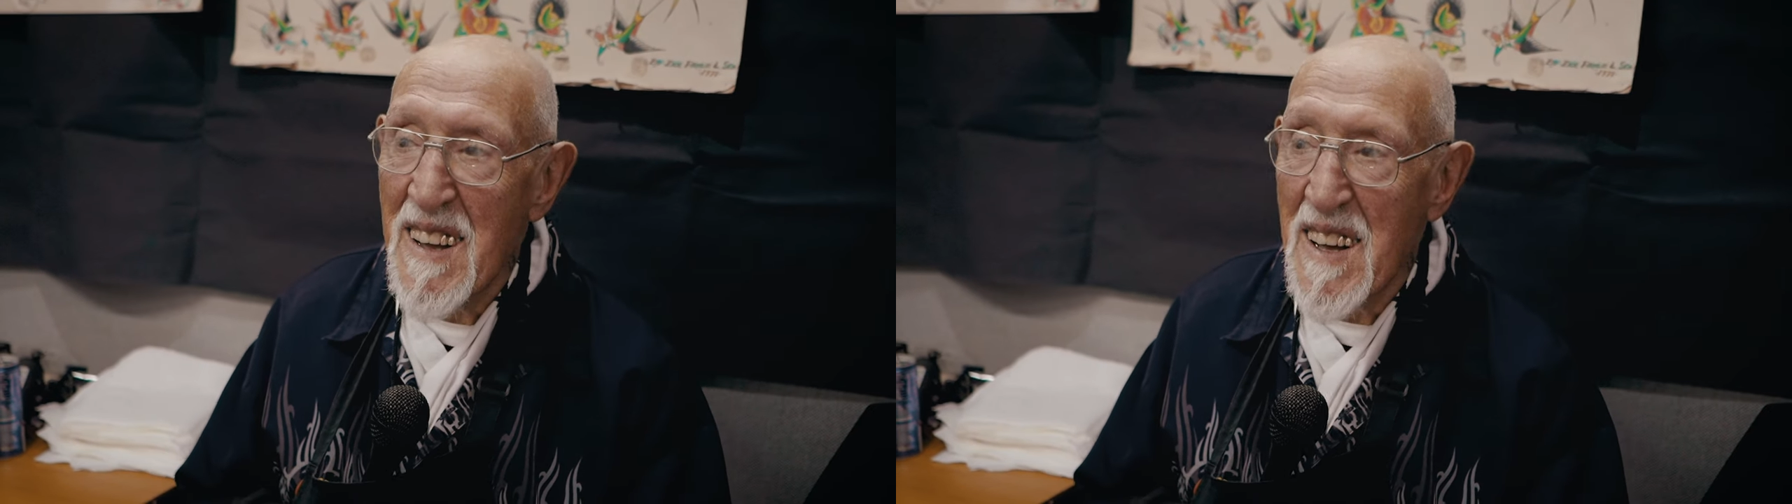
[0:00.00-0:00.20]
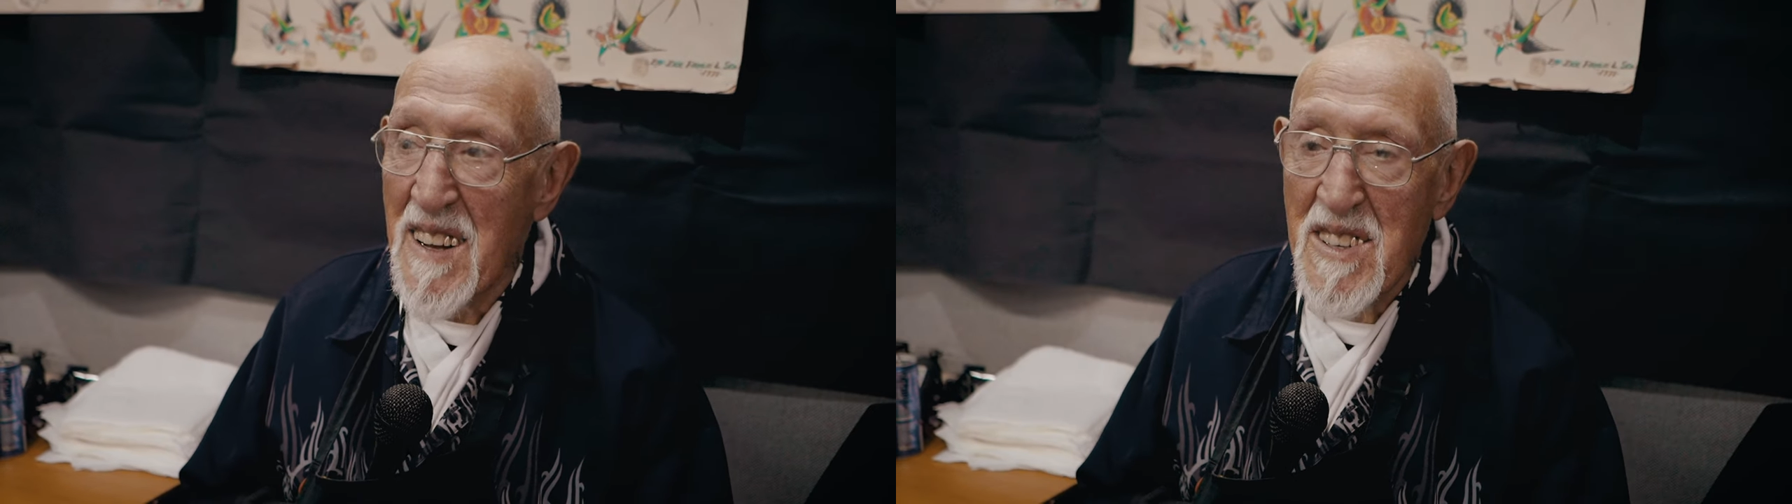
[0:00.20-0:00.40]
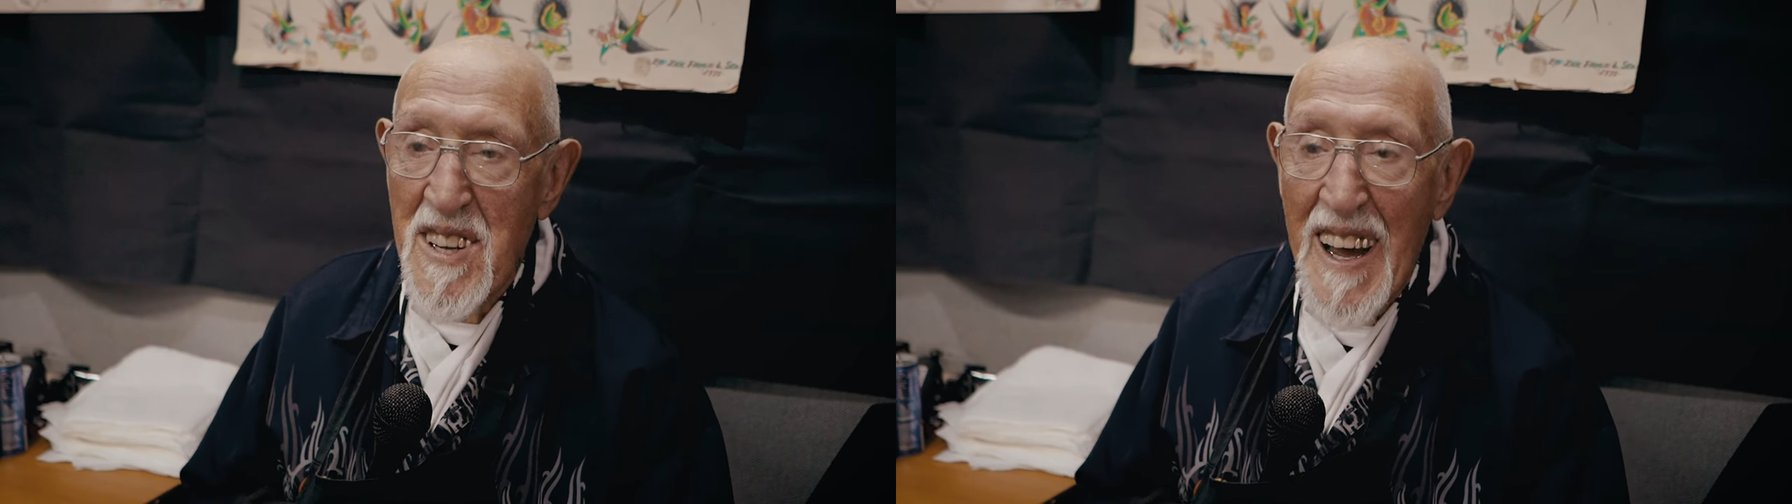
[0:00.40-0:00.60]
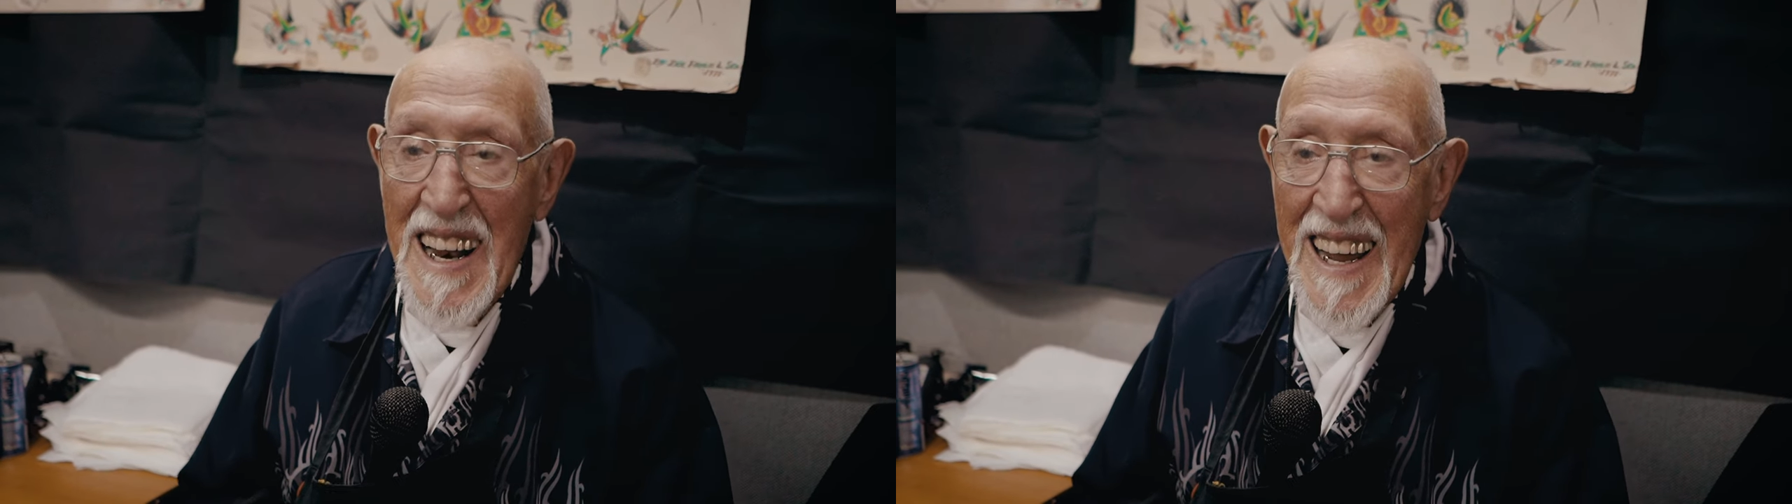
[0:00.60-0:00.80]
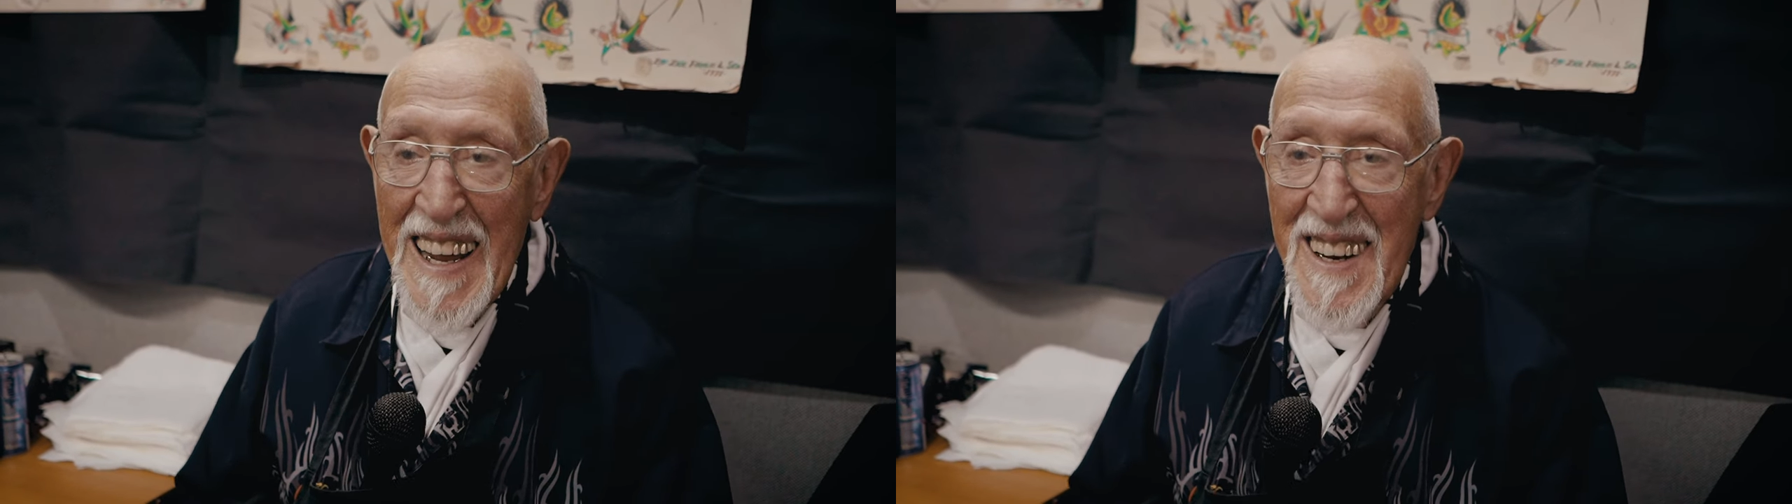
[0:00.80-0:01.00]

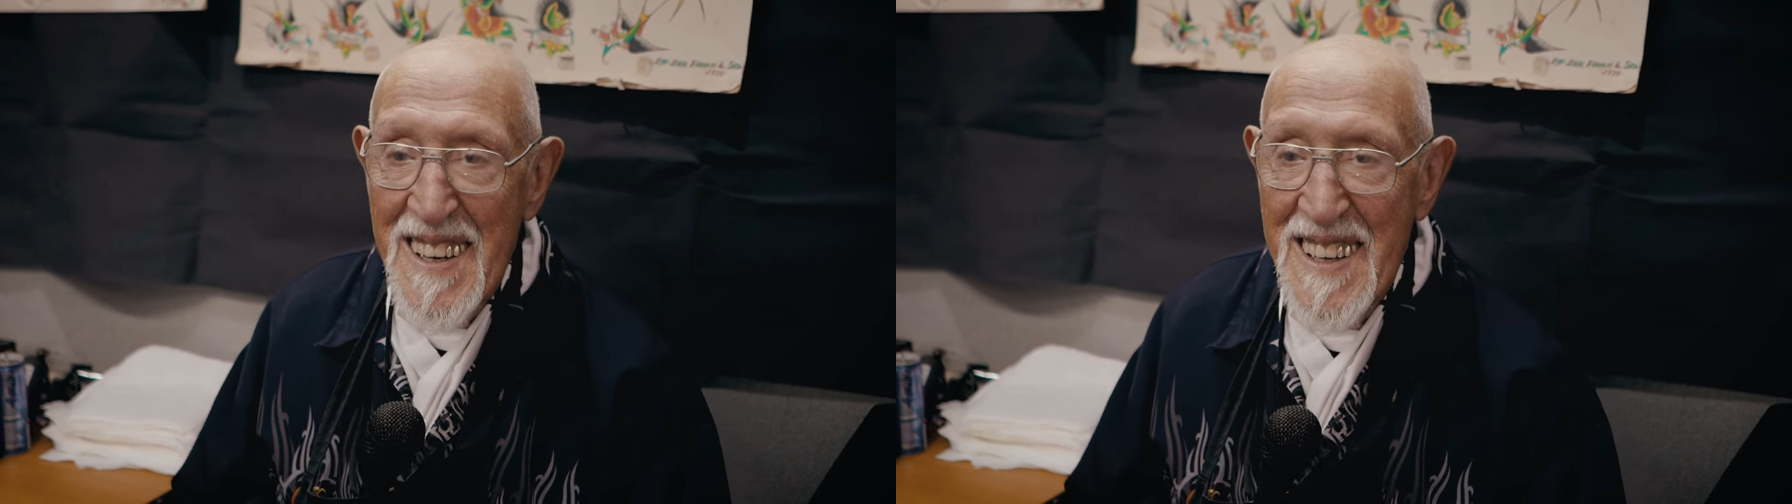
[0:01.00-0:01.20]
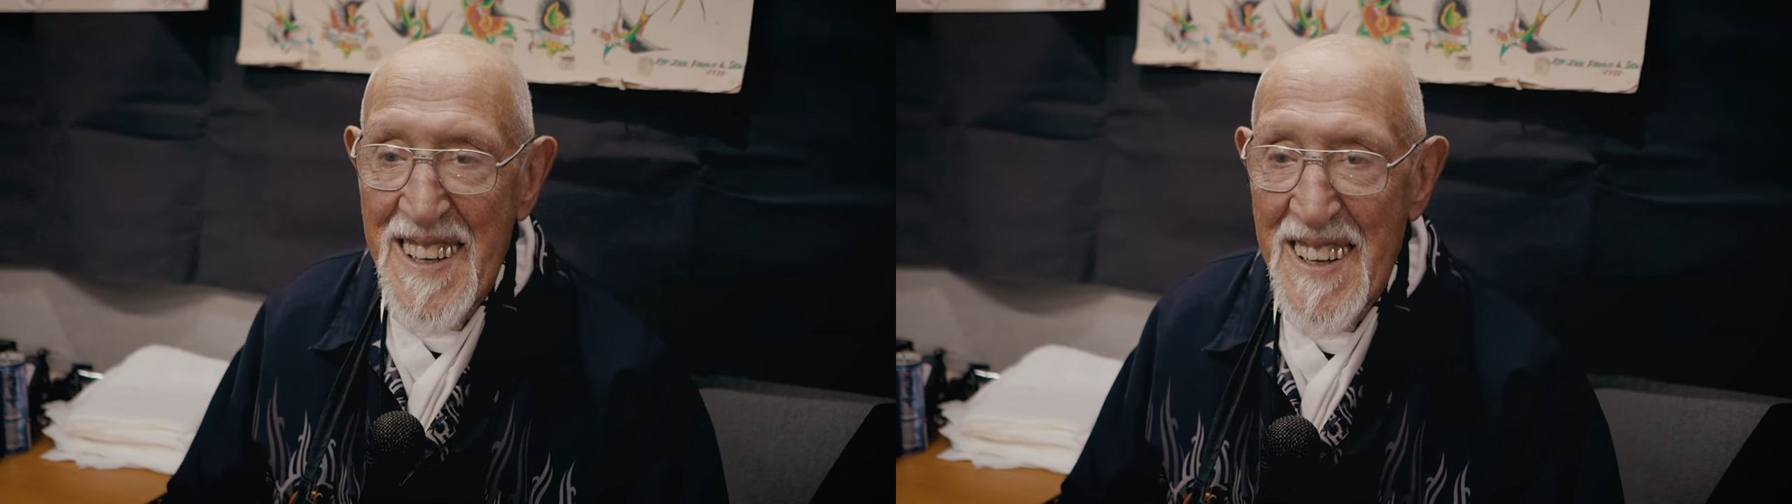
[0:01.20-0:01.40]
Thailand,